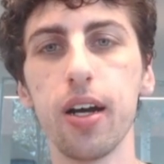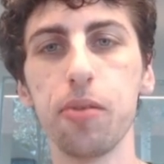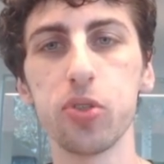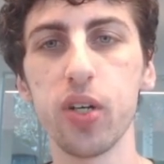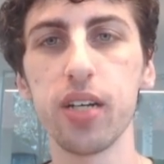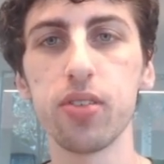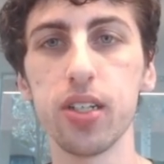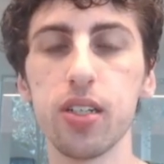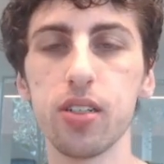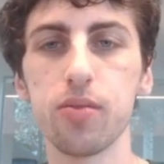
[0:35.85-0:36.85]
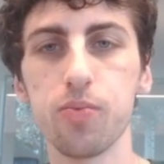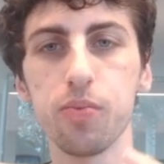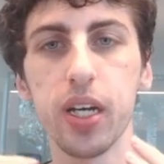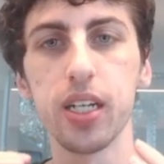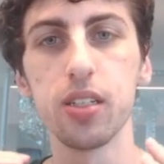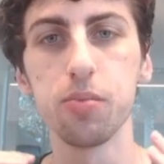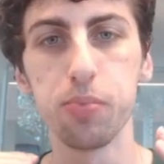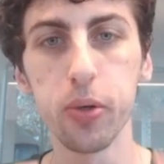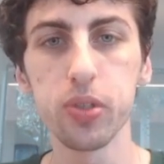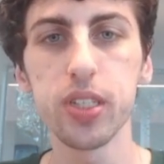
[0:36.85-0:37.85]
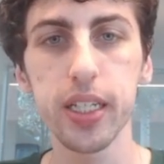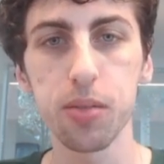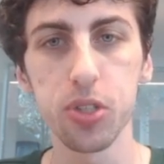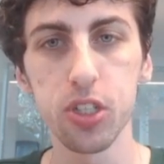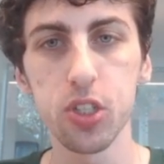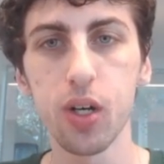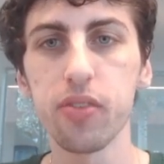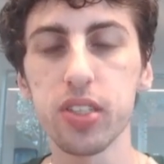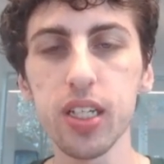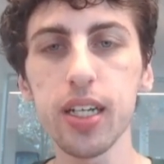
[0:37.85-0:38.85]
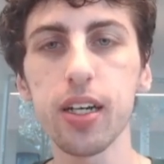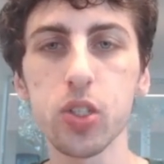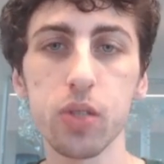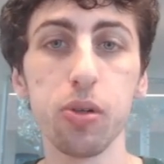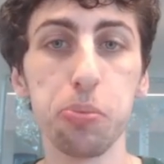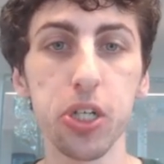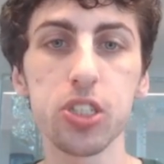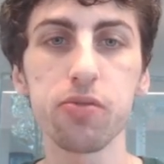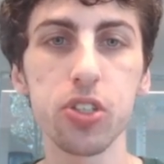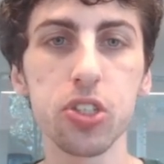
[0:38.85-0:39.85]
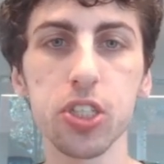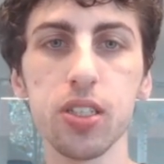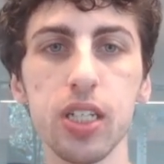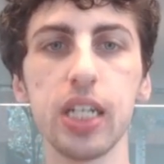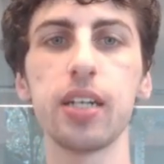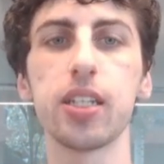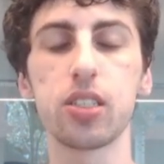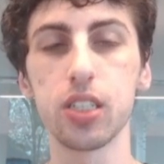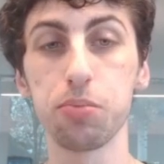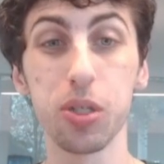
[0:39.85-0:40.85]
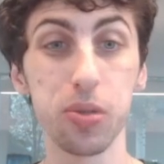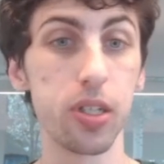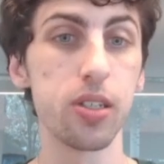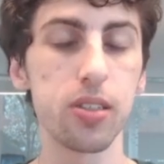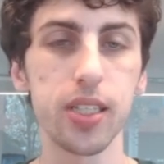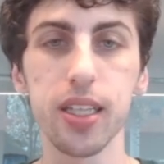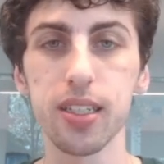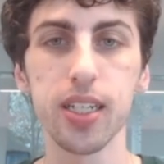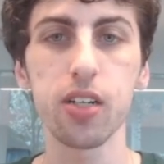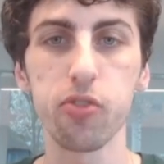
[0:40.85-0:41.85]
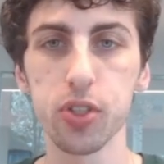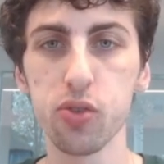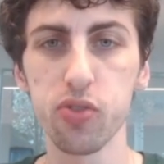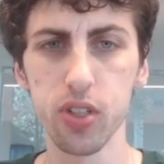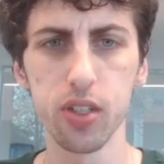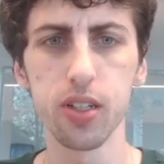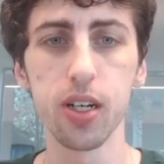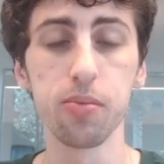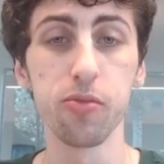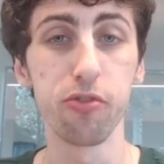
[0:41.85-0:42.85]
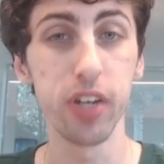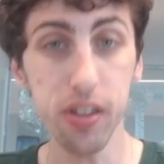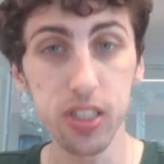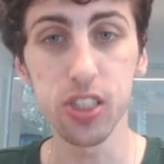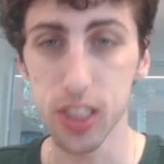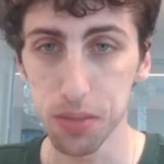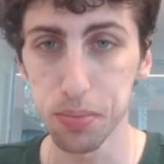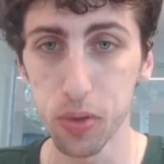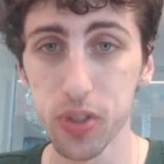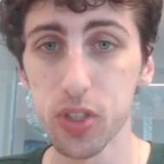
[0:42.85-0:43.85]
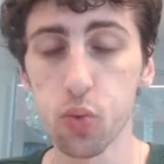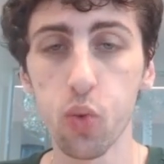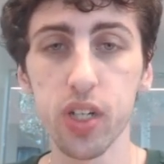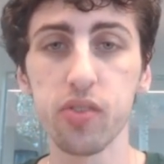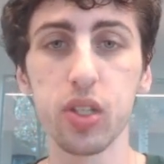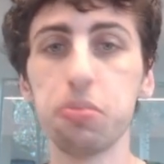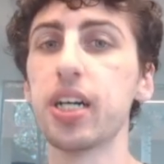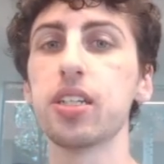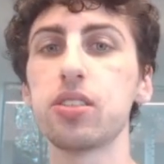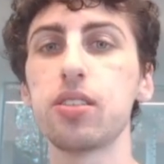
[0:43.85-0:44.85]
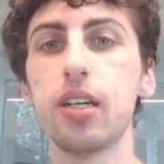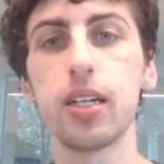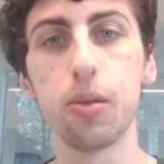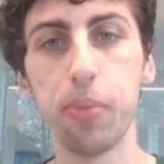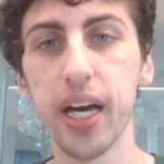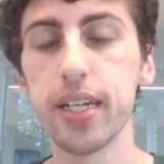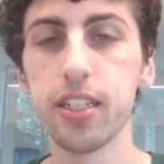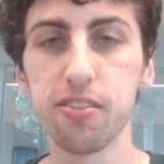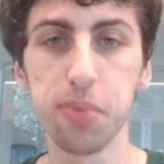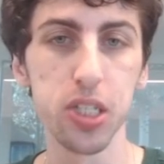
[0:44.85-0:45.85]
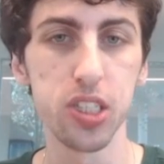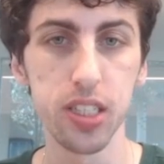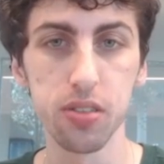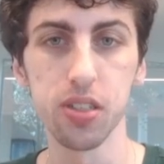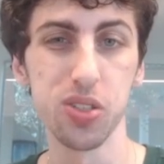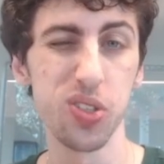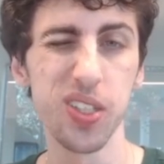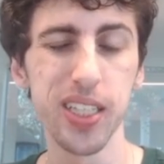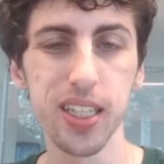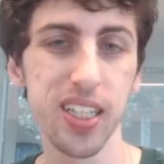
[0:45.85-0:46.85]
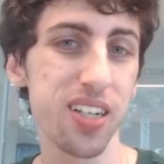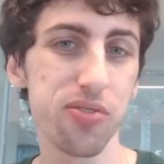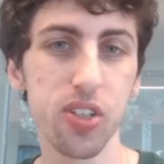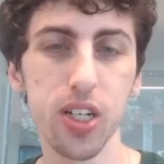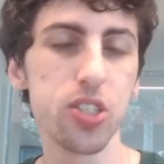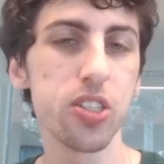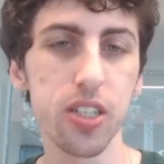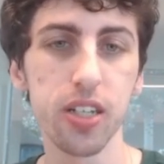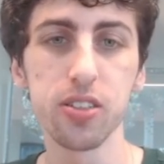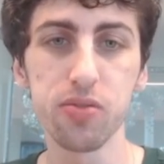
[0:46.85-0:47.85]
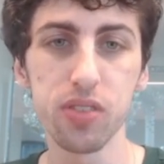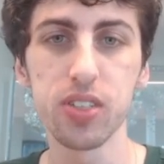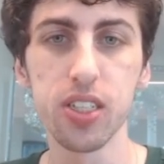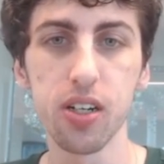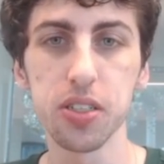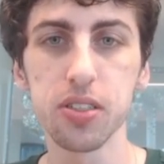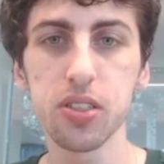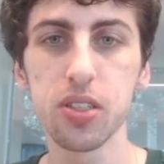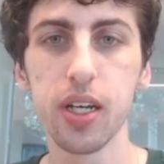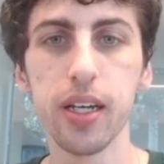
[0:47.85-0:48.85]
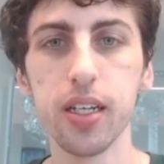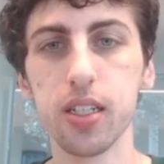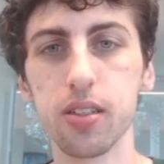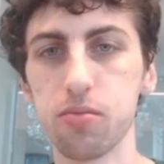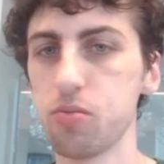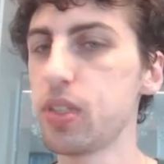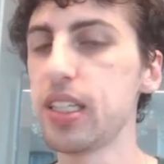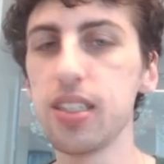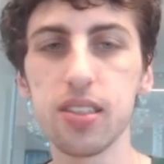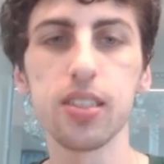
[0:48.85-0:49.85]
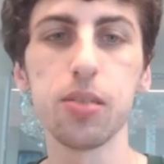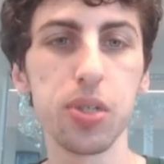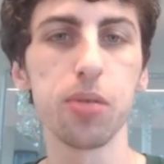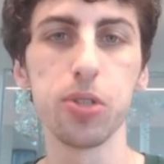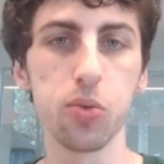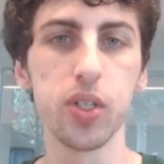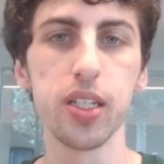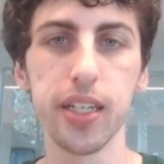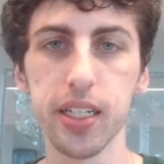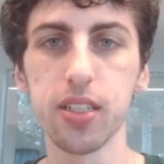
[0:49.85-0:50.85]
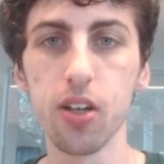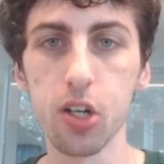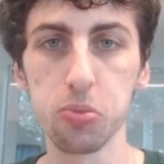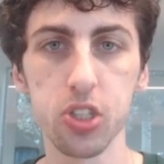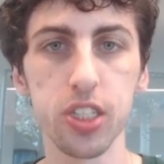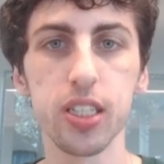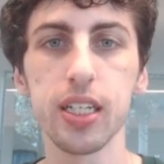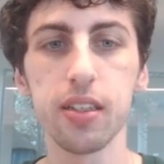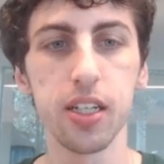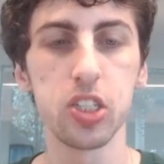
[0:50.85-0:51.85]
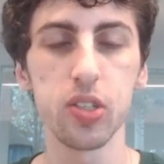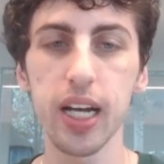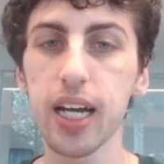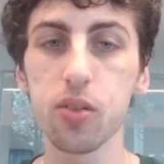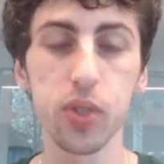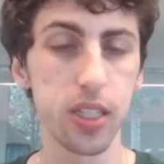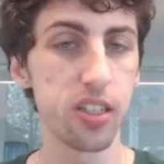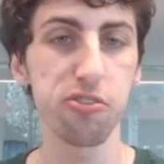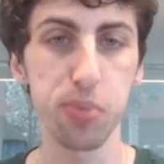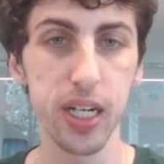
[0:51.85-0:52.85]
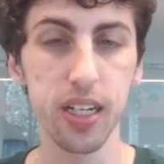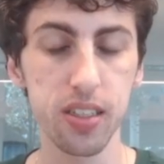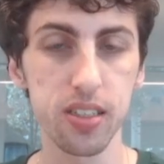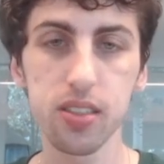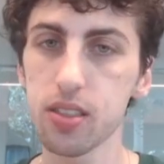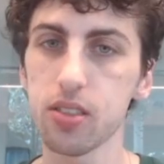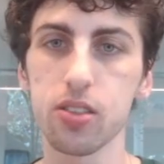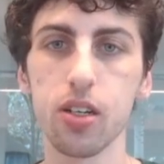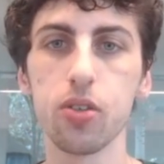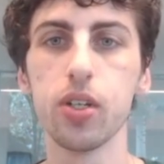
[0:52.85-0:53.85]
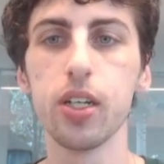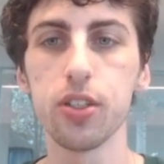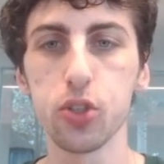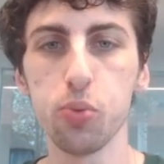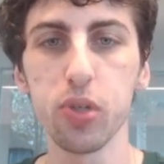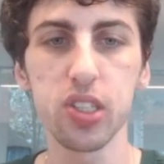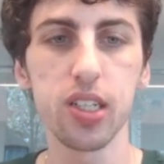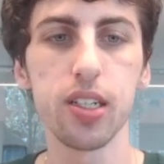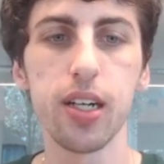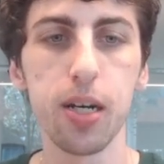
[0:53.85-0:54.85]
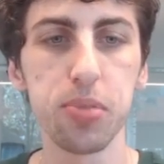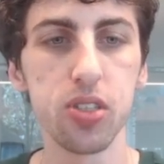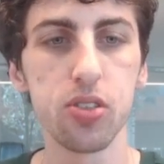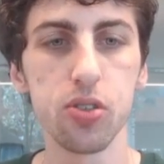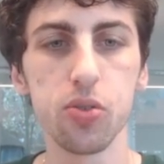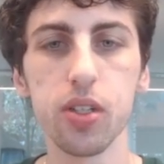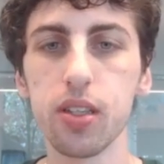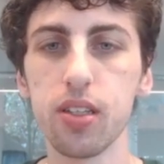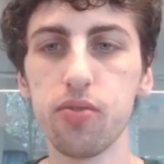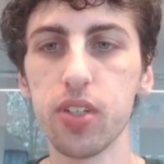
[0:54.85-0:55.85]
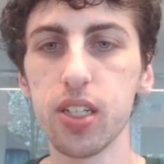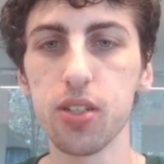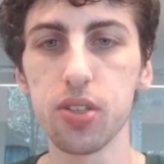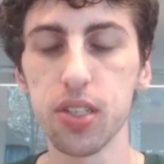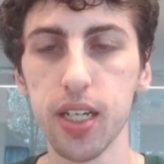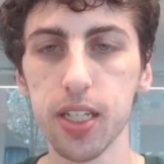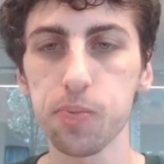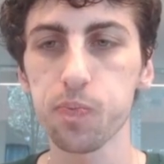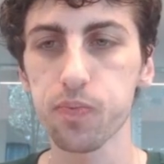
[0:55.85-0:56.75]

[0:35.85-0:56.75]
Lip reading: So I have my Bolton deck I'm going to show off today. I also have a budget version that's going to be able to get the deck for you for very cheap. Bolton is one of the best competitive budget heroes. You can get the deck for under $150 and easily be able to win any armory that you're at with enough practice. So super excited to hop into the video today.